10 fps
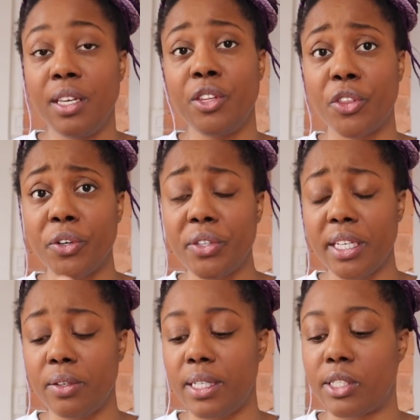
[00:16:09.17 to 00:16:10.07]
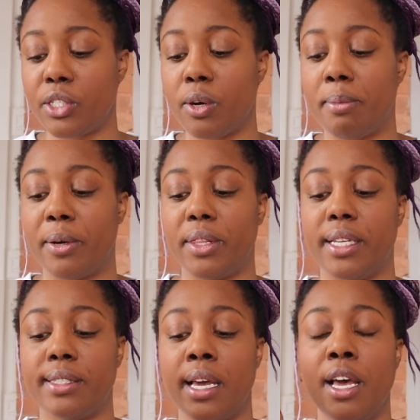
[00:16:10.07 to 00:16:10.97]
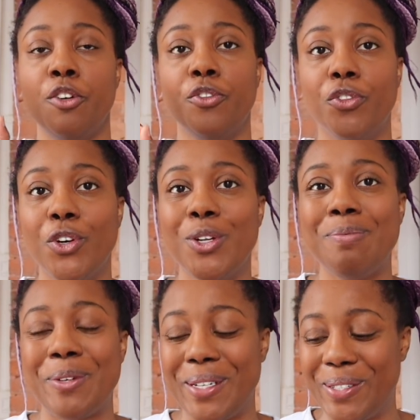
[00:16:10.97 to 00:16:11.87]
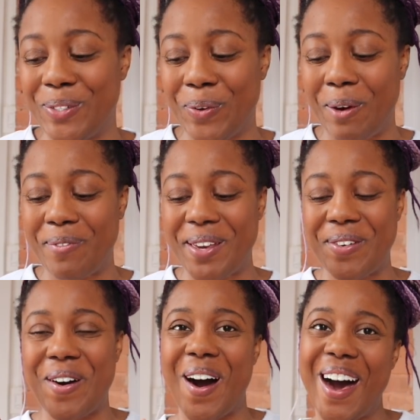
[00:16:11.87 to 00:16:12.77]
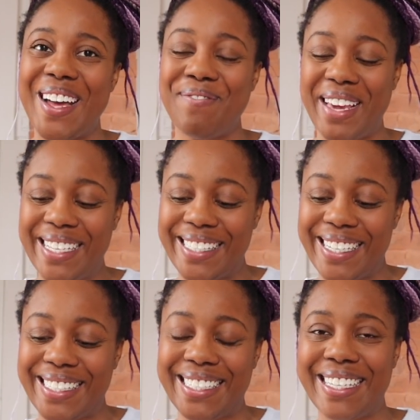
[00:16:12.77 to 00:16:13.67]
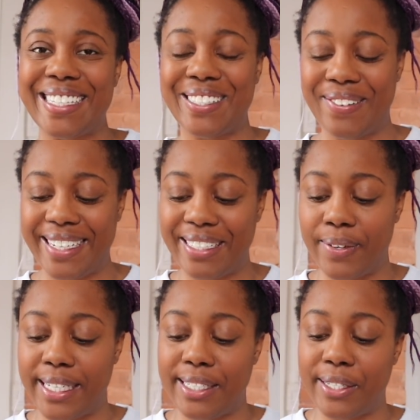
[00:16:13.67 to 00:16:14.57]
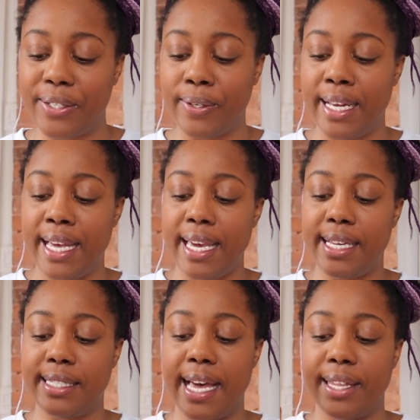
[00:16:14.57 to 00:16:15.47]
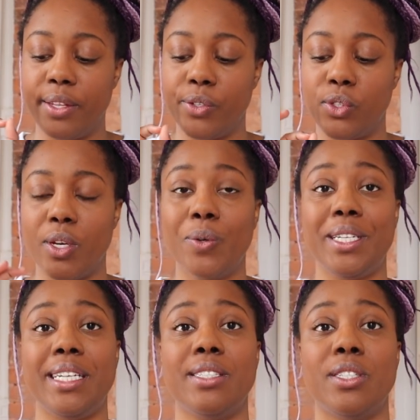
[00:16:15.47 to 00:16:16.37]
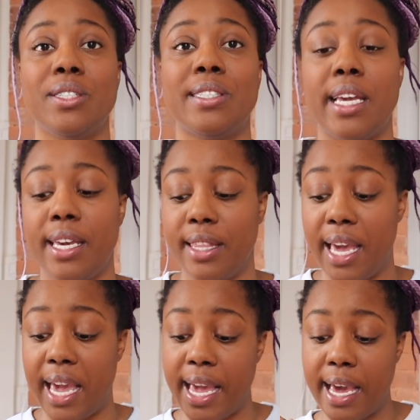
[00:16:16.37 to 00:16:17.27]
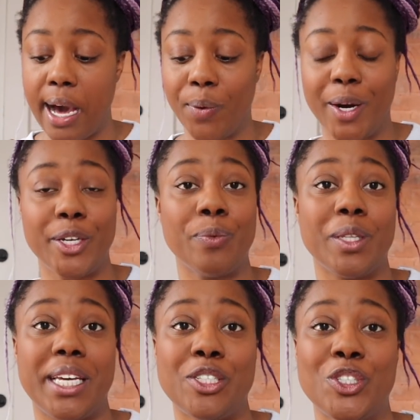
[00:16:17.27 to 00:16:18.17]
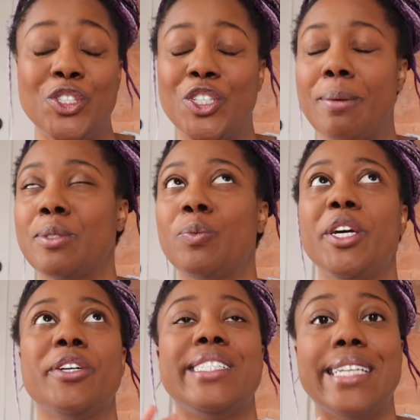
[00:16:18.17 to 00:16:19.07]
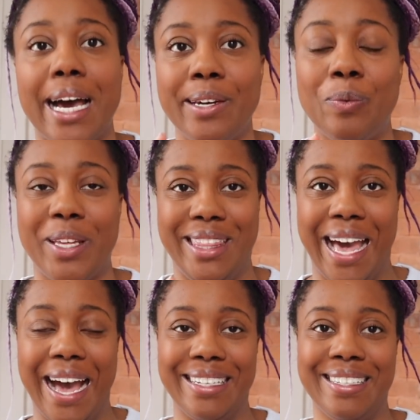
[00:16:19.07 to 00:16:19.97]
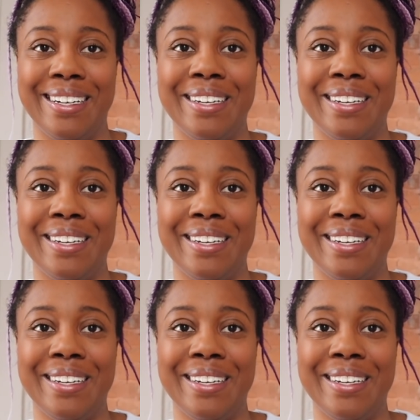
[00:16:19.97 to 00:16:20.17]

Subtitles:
The third thing you need to know about this full moon in Scorpio on May 16th, 2022, is that there's no need to say the, hey, how are you relationships? We are done with that.